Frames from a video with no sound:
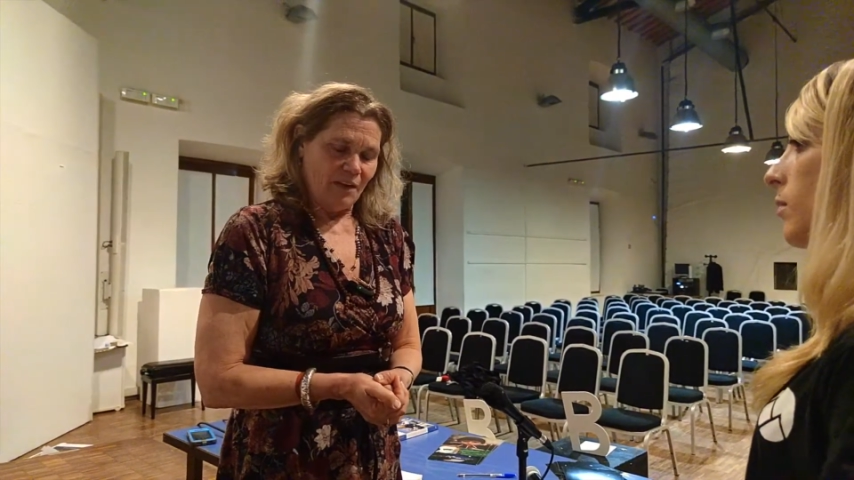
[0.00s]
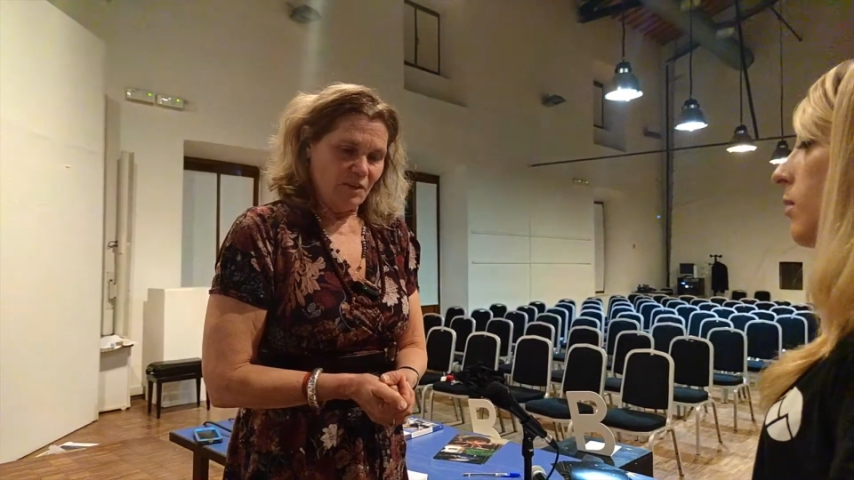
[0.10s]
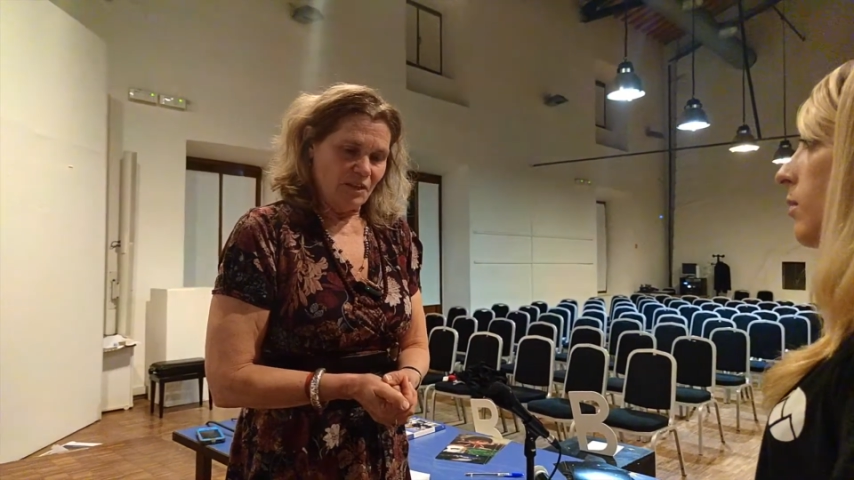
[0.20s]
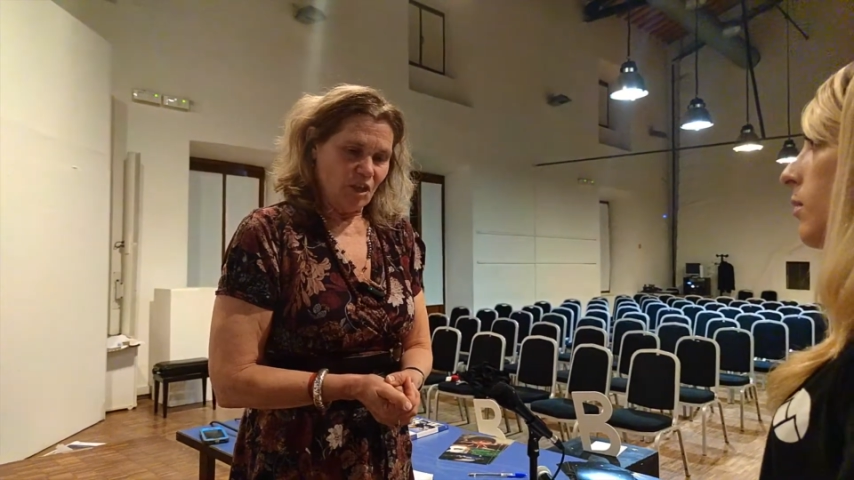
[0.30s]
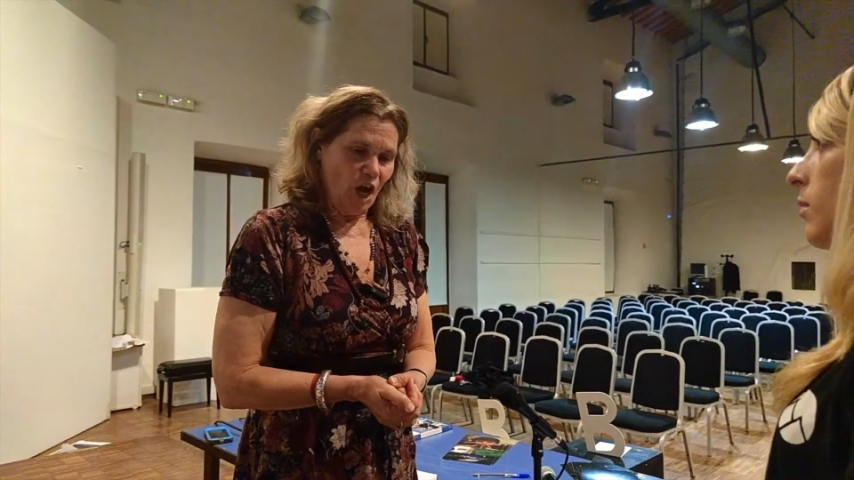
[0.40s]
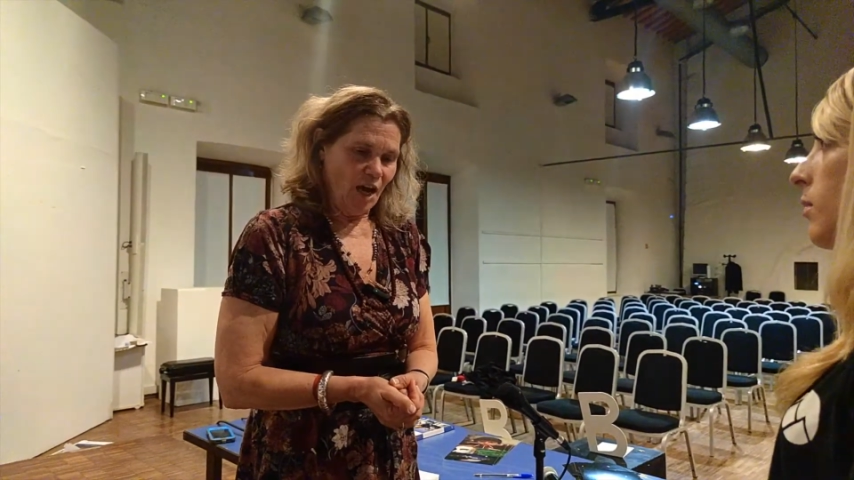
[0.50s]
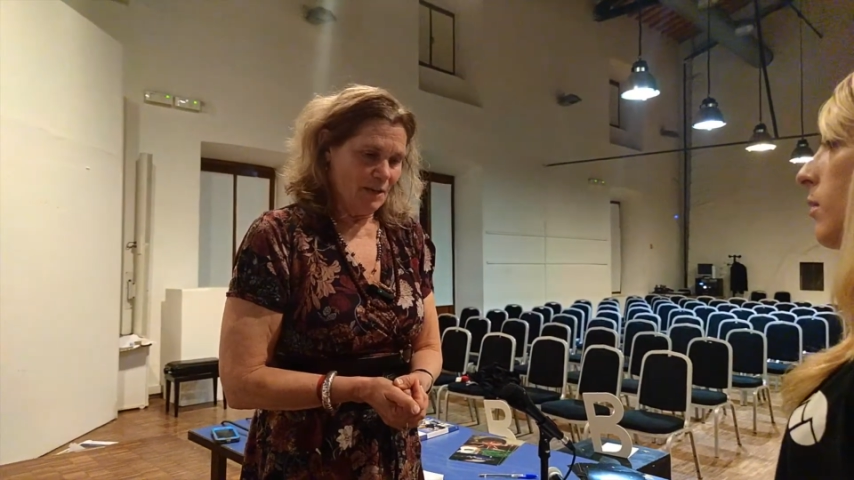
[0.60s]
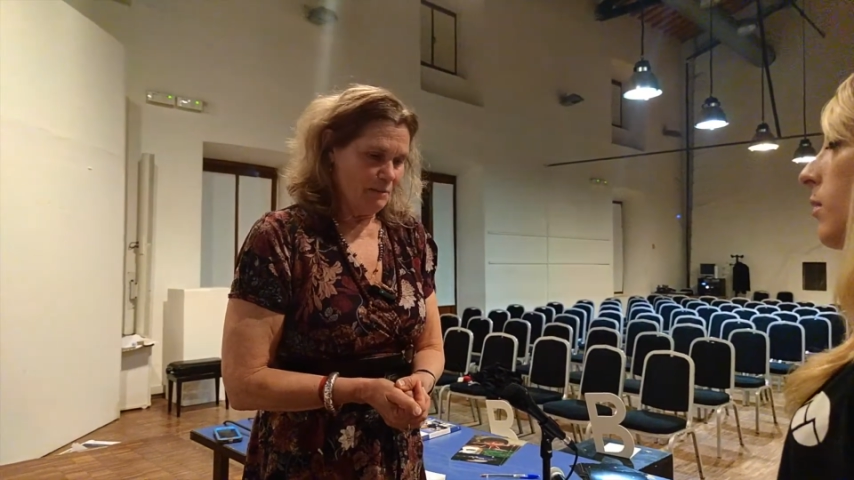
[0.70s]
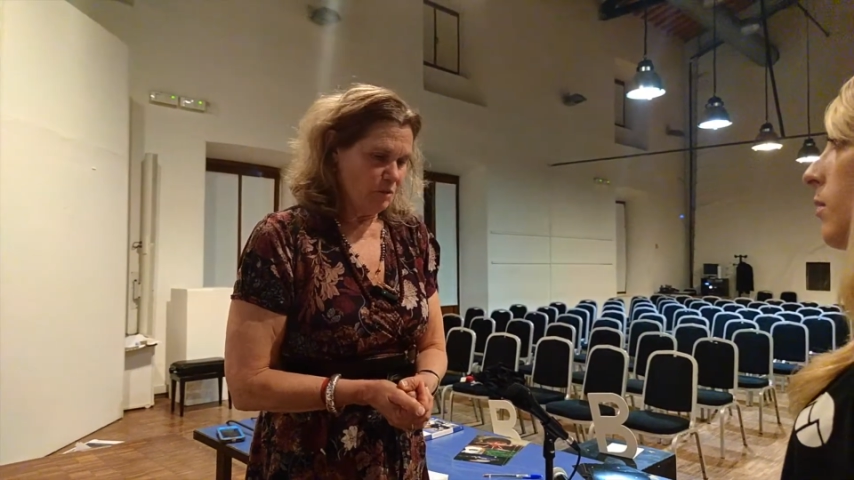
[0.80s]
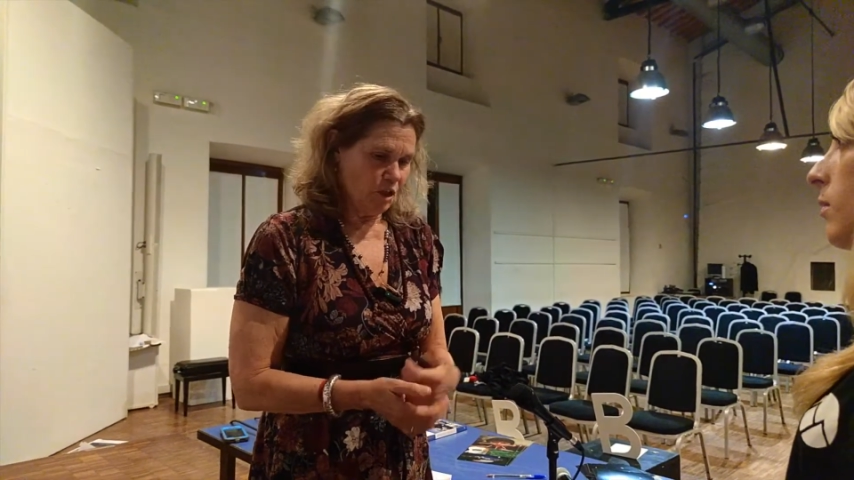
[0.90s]
every
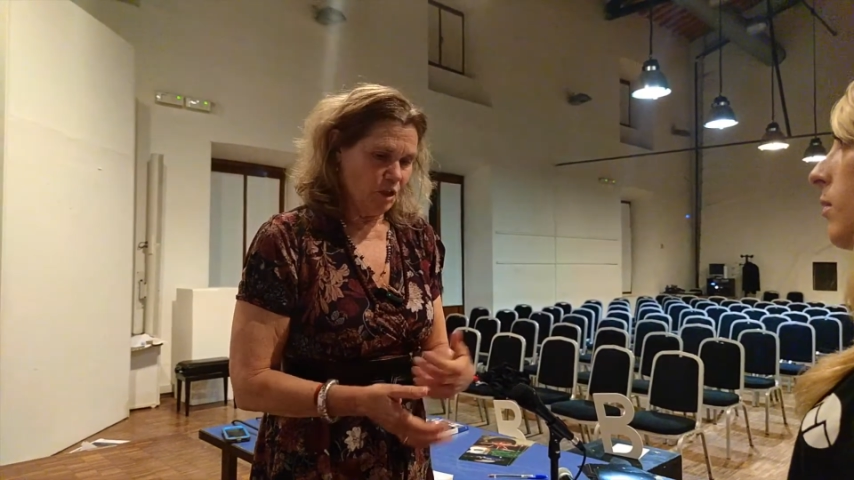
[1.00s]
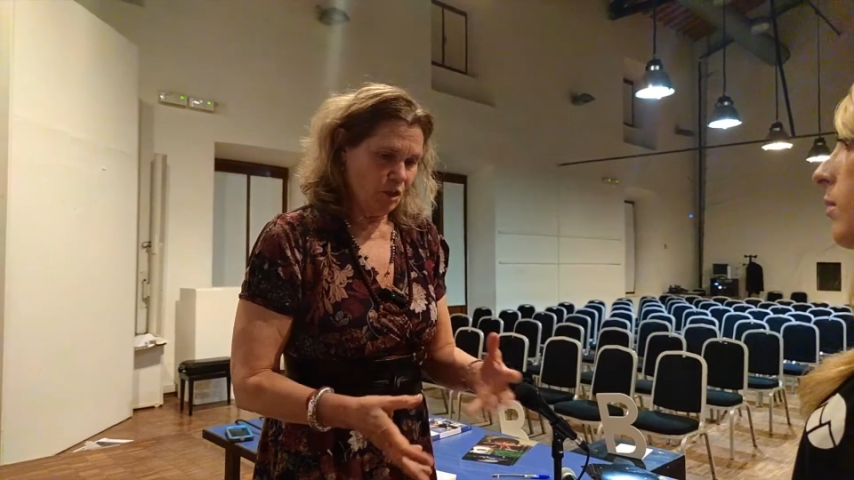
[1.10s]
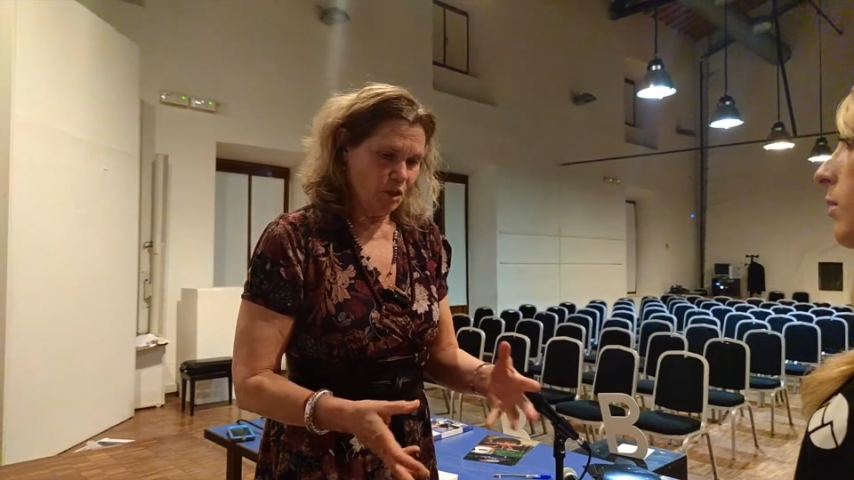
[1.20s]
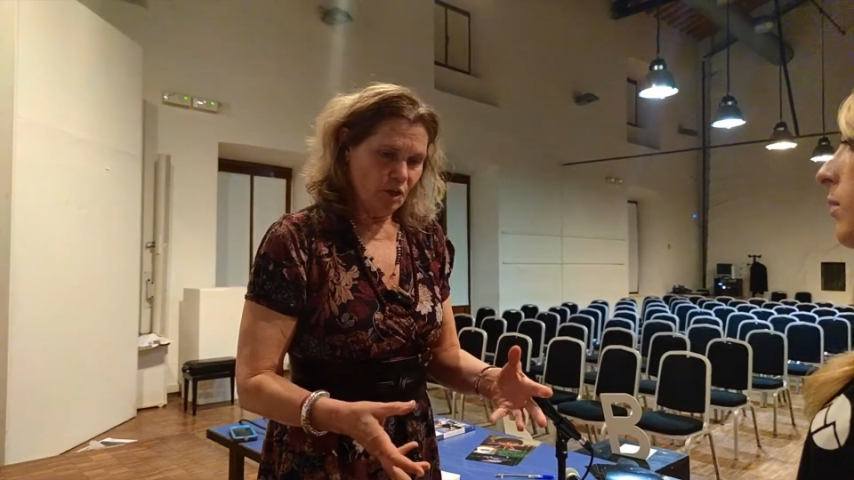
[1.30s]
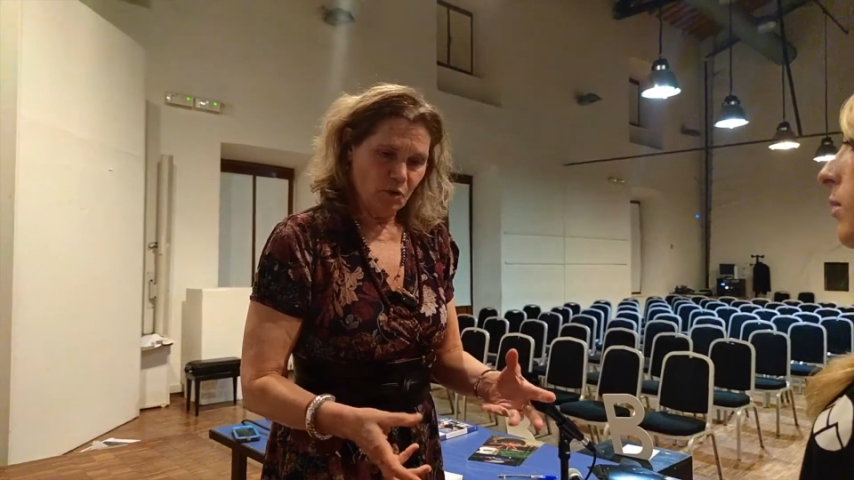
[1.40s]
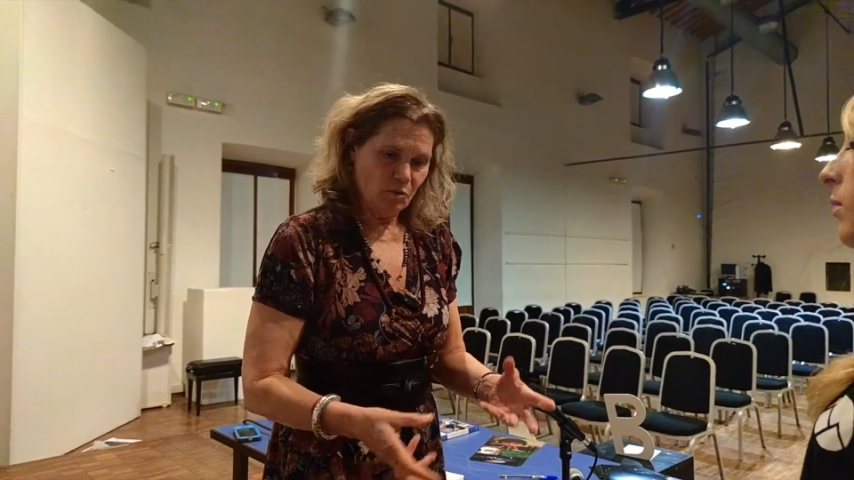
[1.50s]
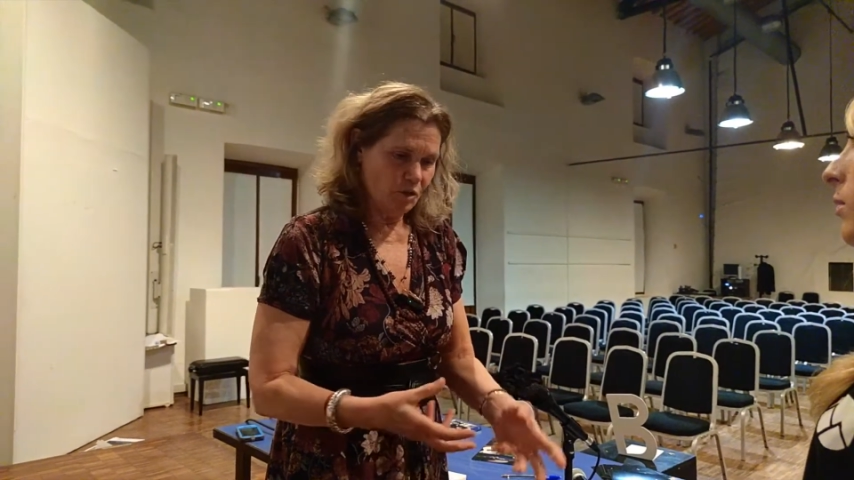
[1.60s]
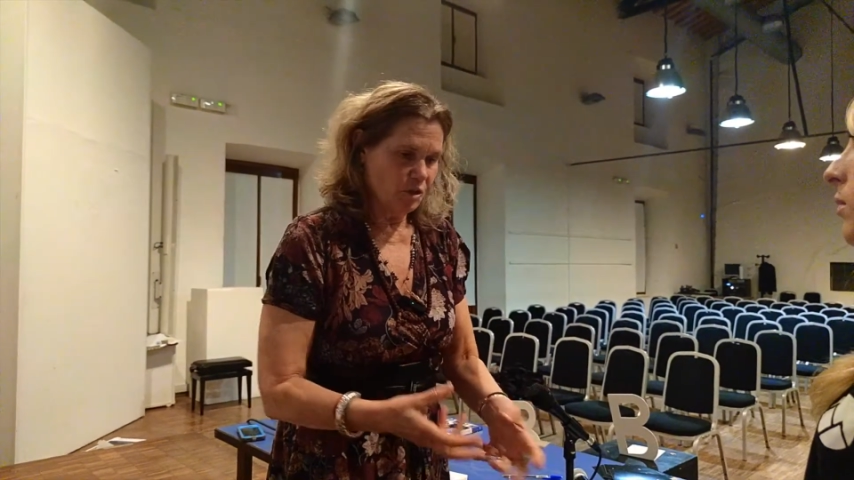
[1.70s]
time she goes